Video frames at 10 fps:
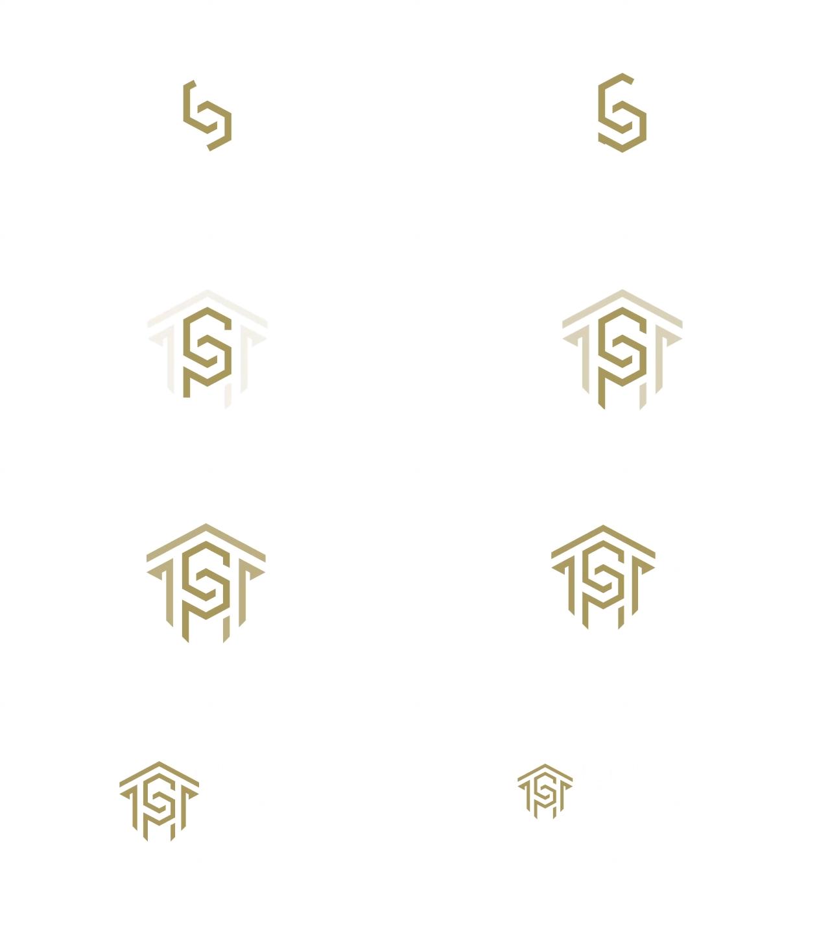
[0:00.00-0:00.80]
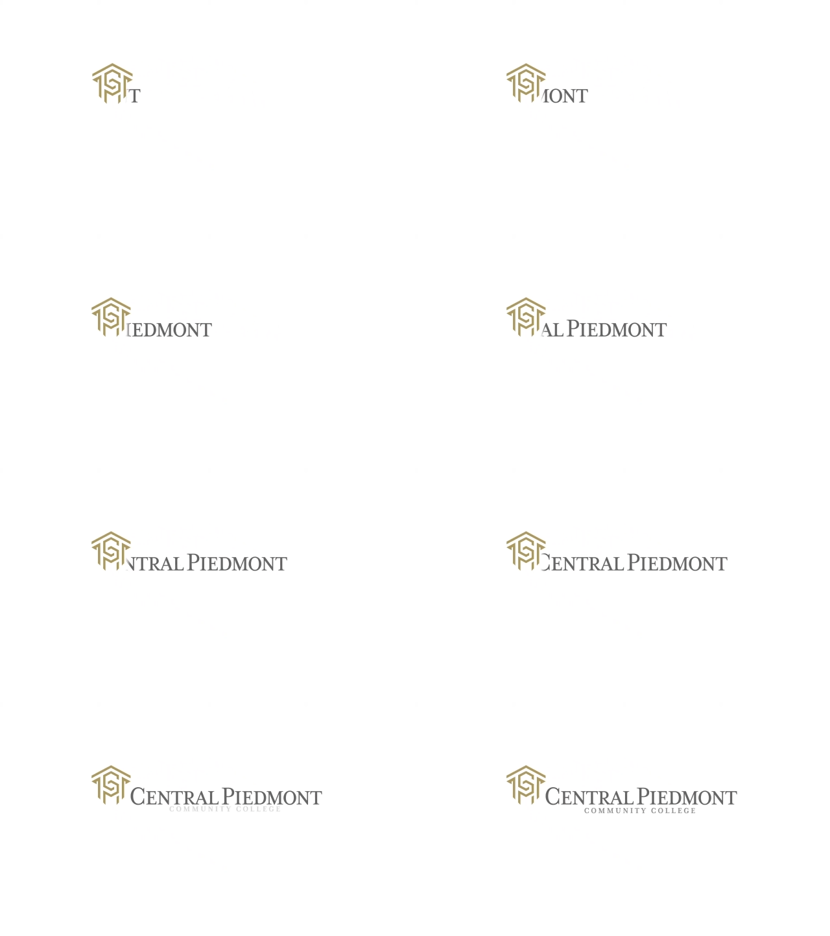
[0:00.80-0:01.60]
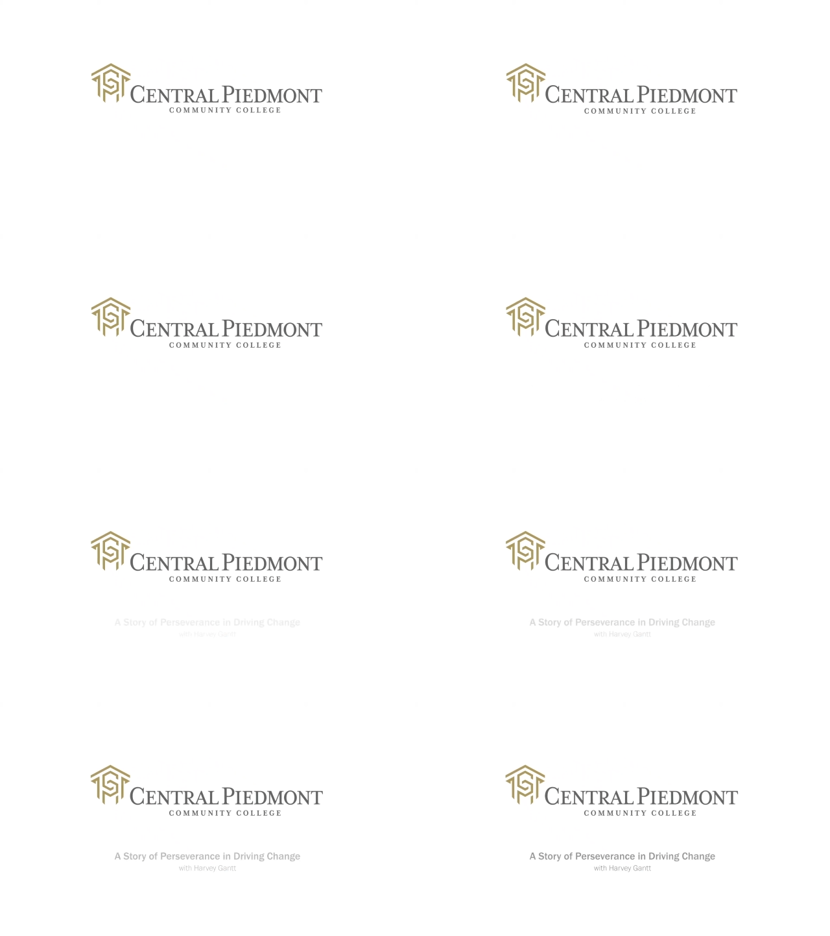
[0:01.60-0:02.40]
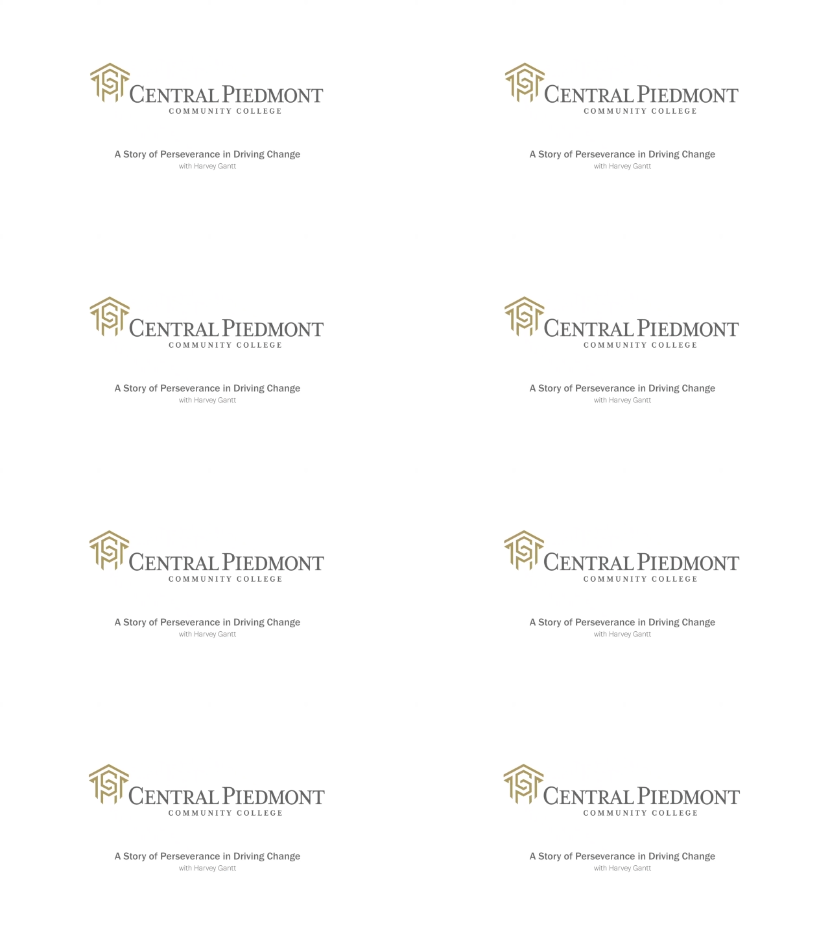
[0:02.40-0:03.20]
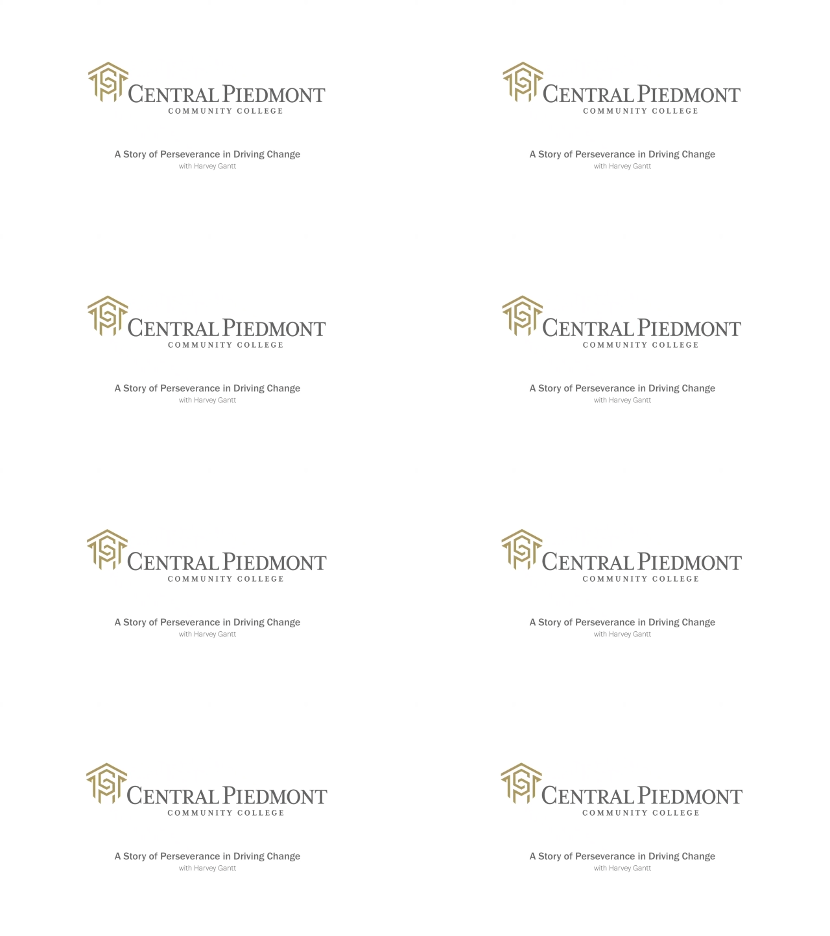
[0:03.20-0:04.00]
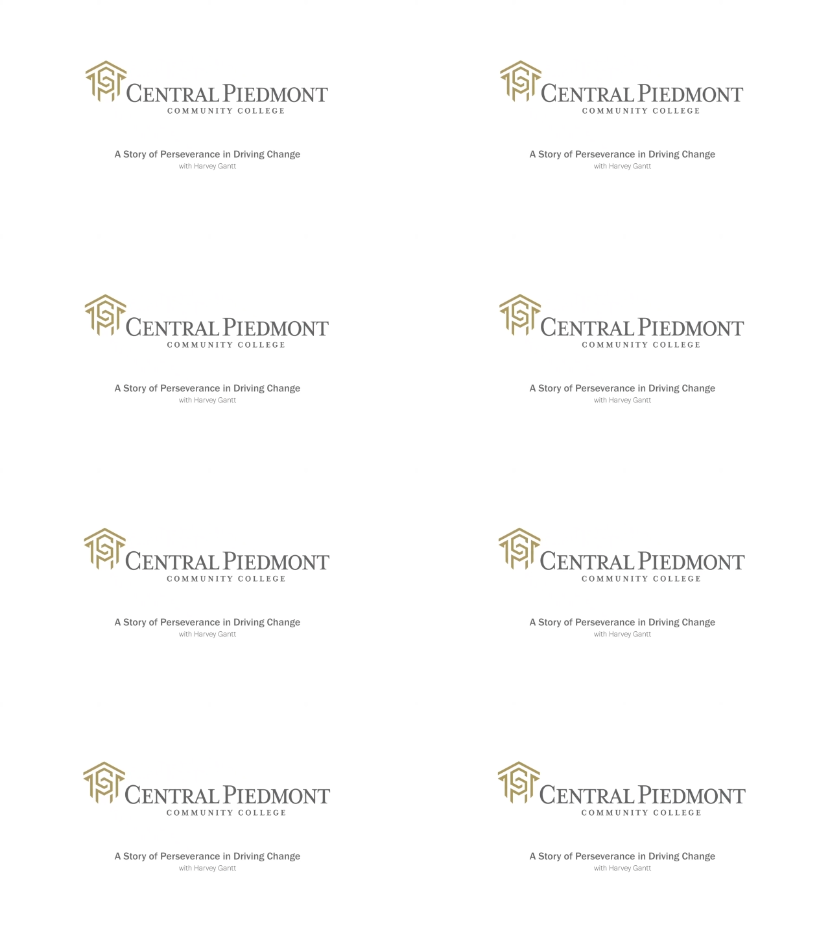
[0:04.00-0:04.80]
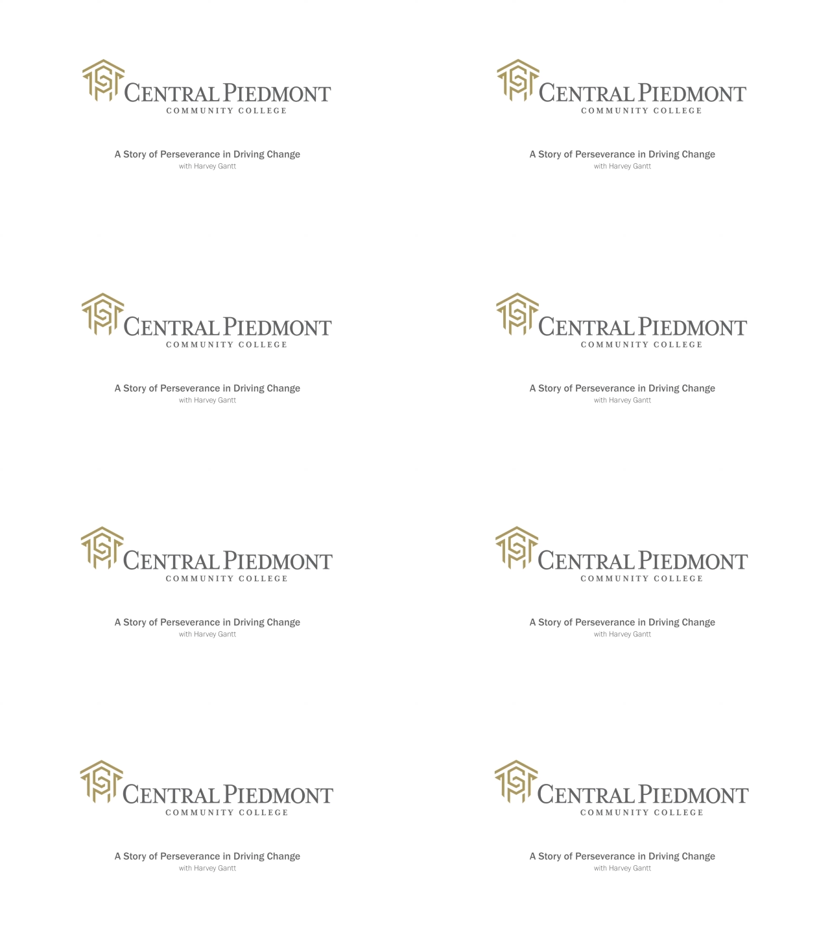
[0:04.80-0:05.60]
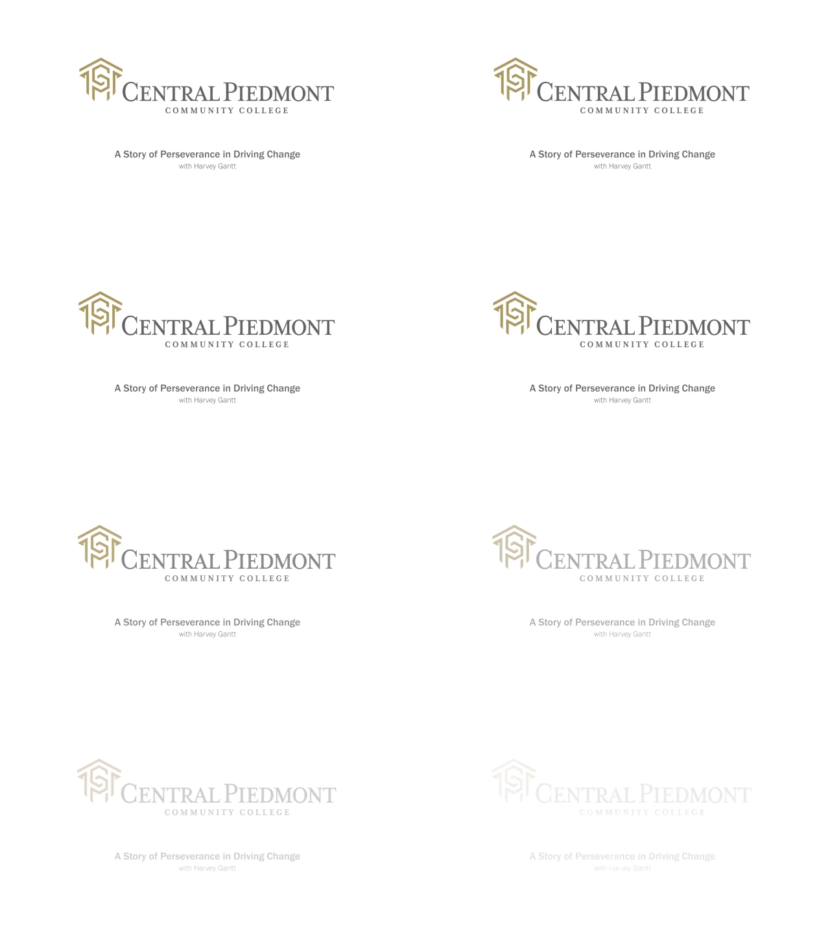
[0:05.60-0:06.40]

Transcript: [unreadable: no face in view]